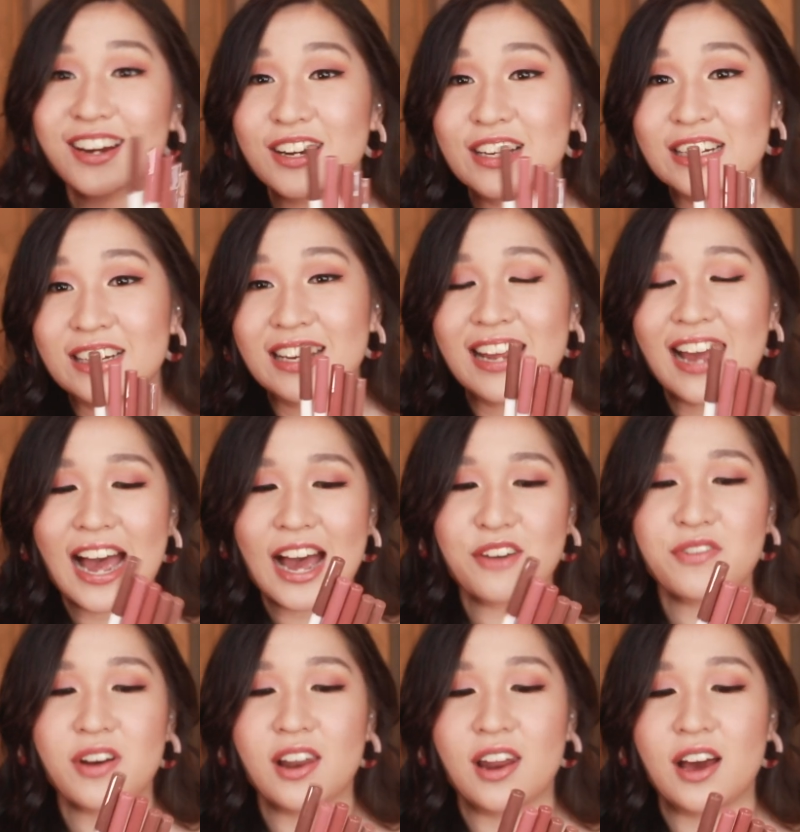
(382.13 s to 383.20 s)
currently
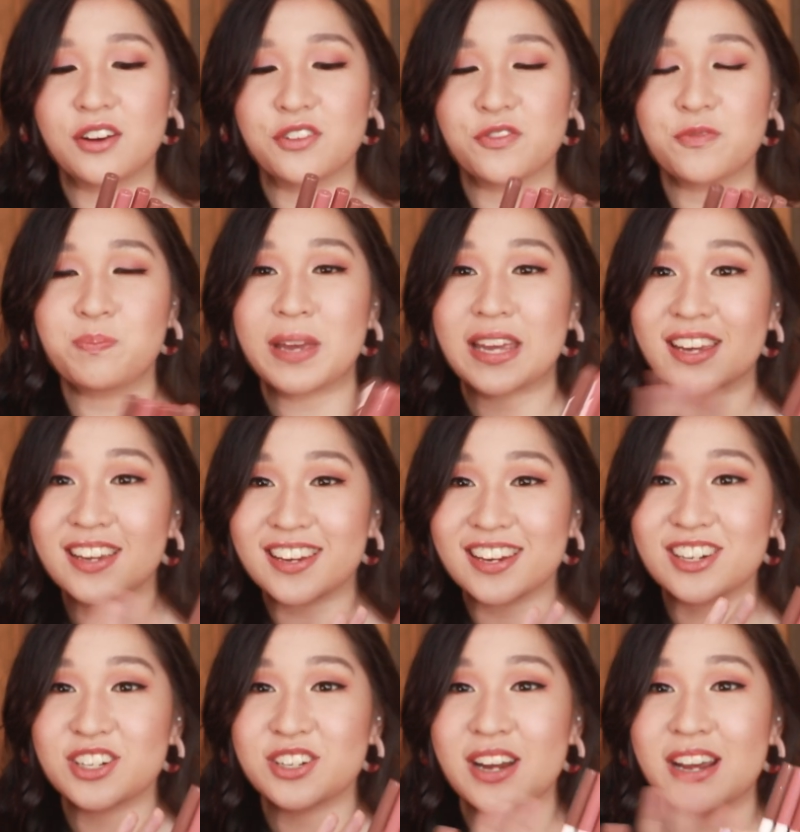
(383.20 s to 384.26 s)
have a lot of
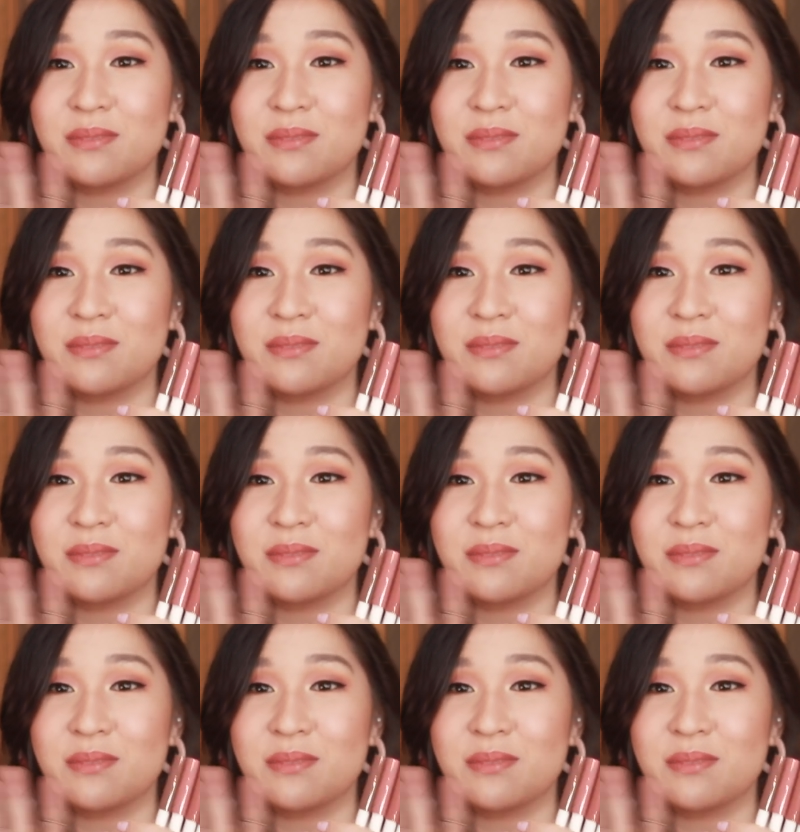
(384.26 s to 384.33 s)
pinkish